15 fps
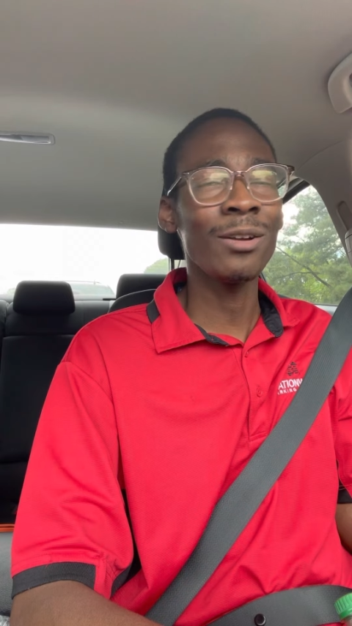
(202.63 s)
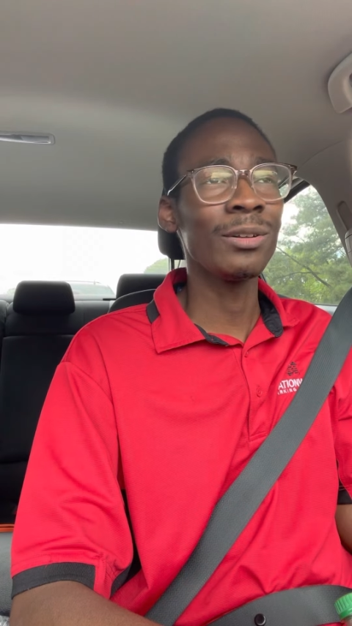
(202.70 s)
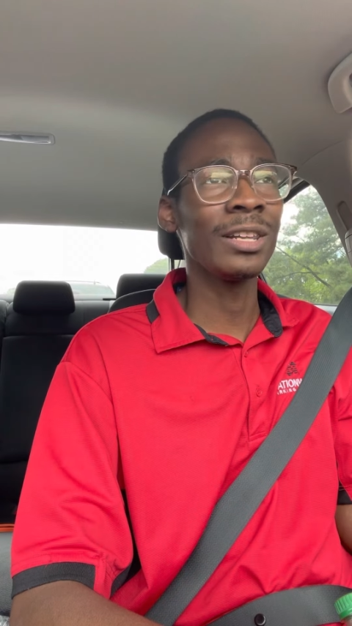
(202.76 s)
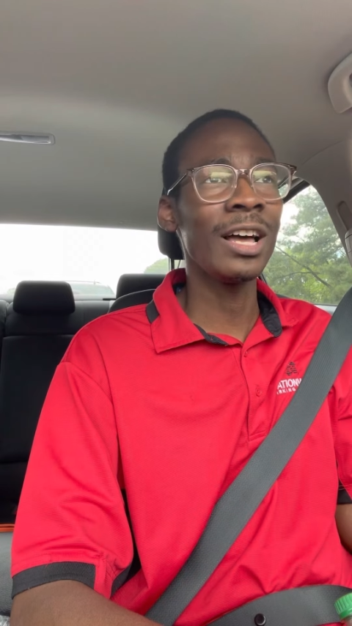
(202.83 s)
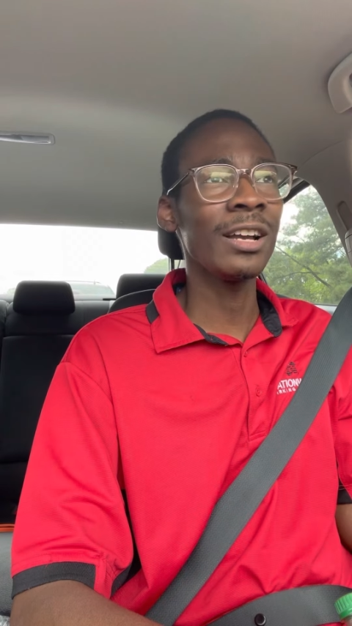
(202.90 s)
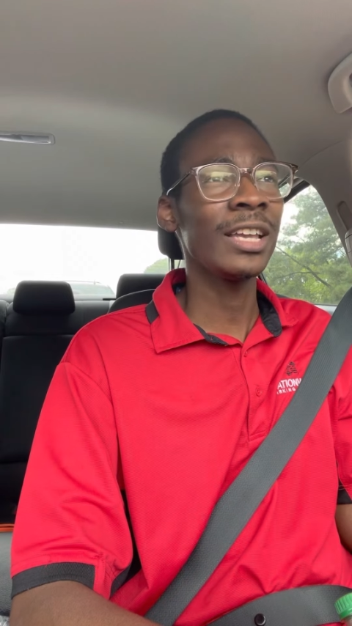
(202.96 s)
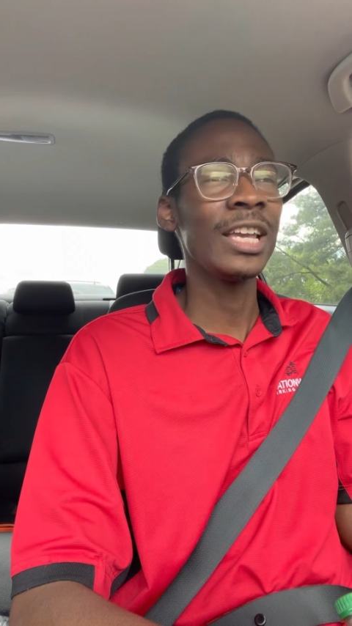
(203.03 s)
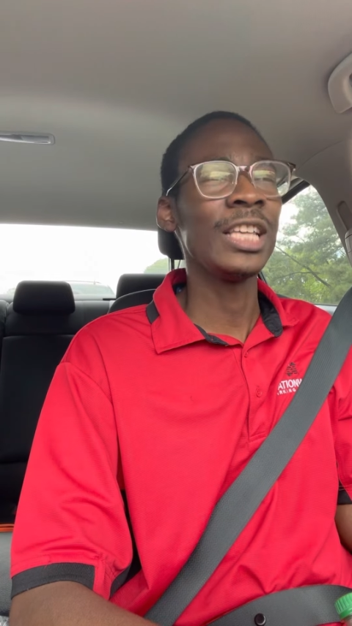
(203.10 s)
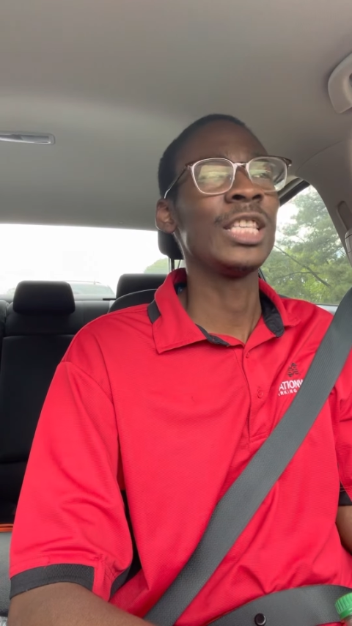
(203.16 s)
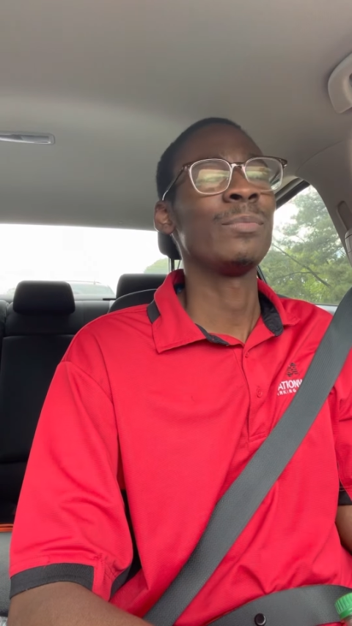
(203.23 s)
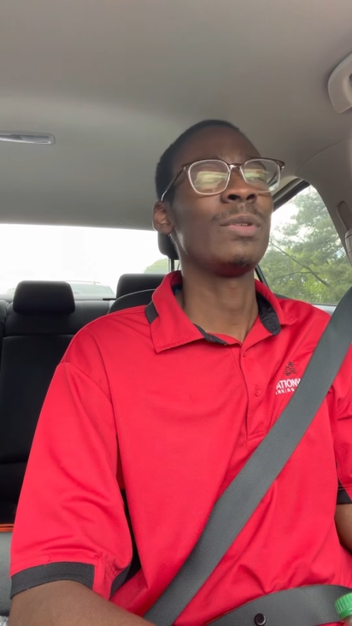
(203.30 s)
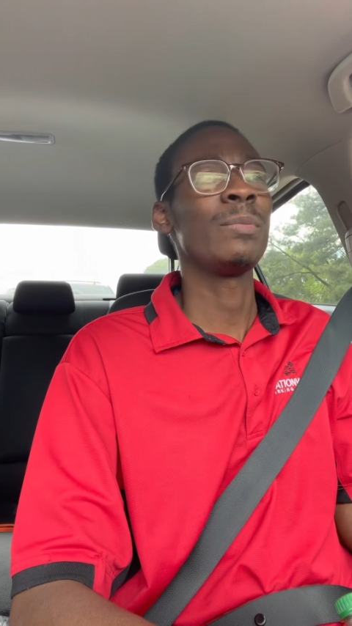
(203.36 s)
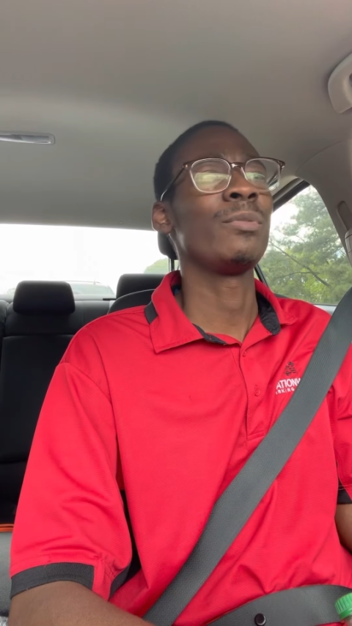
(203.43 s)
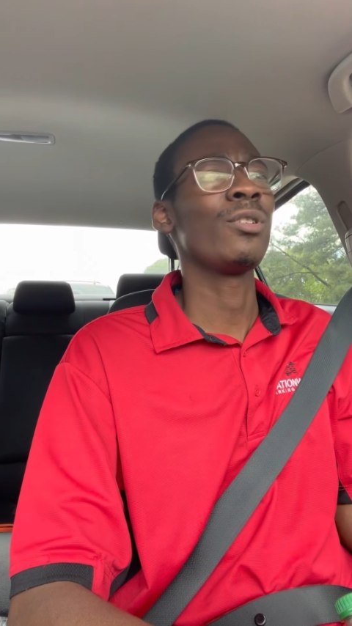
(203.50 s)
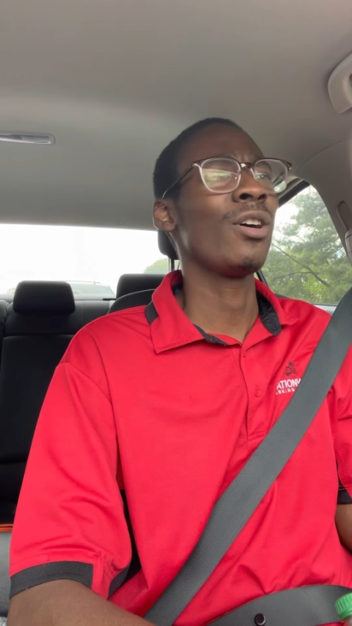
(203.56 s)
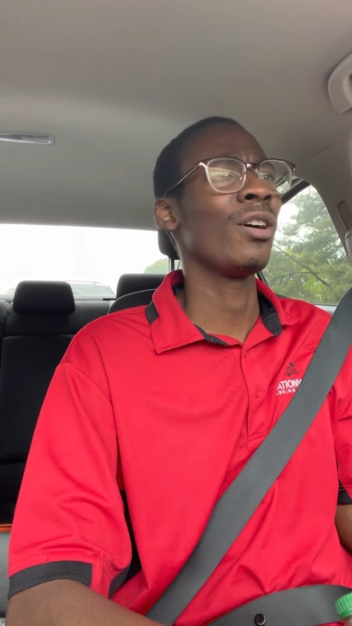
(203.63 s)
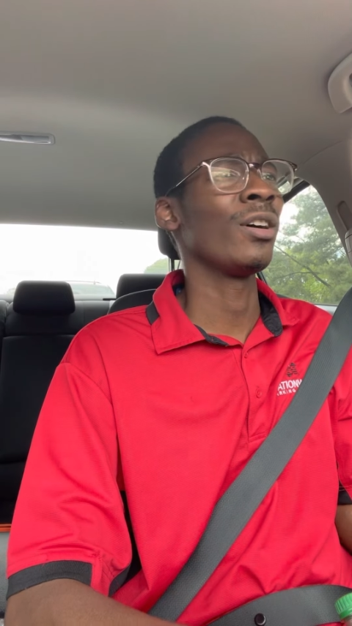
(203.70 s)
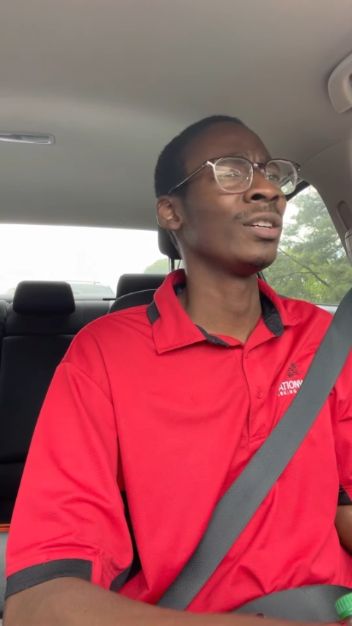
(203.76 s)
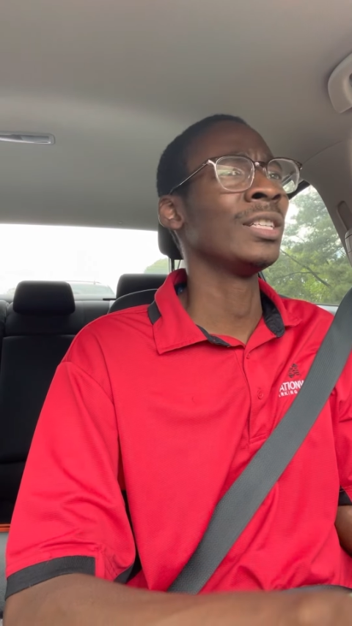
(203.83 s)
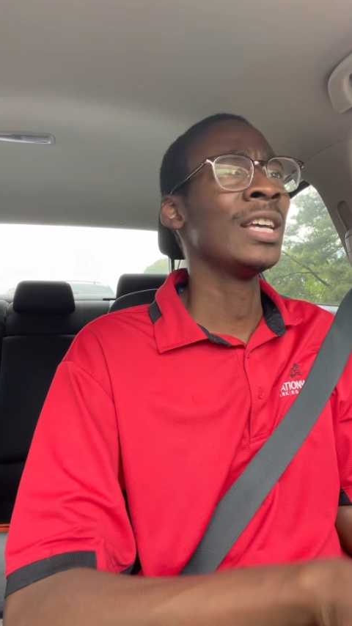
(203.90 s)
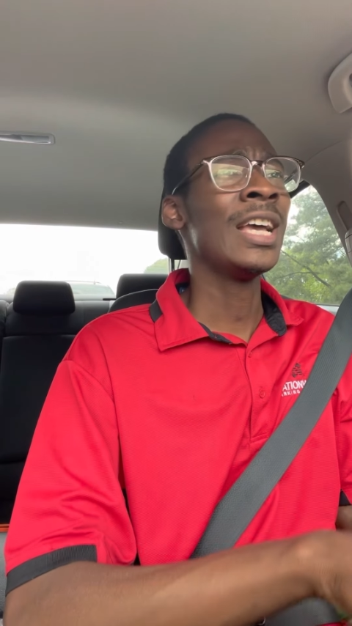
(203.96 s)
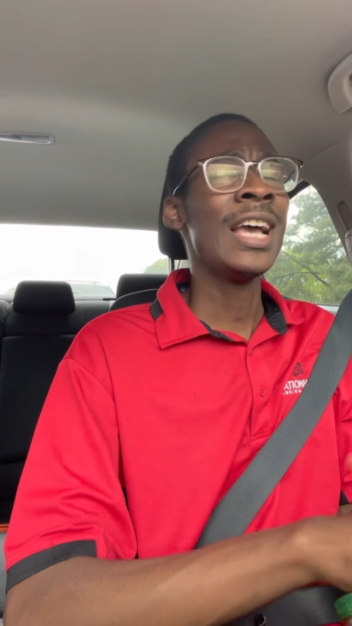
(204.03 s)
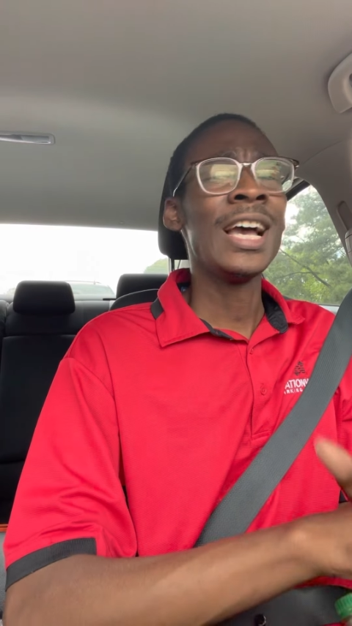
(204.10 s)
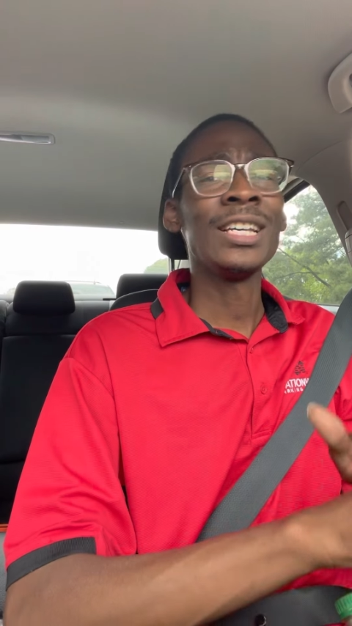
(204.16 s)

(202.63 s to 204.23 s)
I don't lock keys in people's cars.